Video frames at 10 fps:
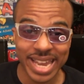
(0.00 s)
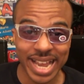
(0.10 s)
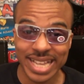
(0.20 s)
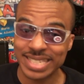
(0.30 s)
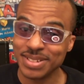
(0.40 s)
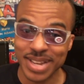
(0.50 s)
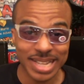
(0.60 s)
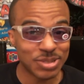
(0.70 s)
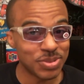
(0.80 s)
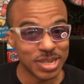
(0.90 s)
Like I still
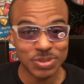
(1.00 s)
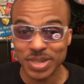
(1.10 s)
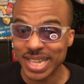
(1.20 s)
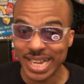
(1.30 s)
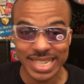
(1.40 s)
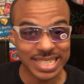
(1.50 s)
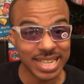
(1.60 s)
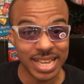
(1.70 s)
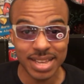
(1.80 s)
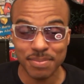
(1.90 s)
got 20/20, like I
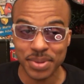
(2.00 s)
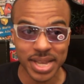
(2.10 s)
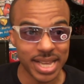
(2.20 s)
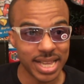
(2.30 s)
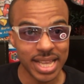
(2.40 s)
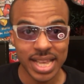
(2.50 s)
said, but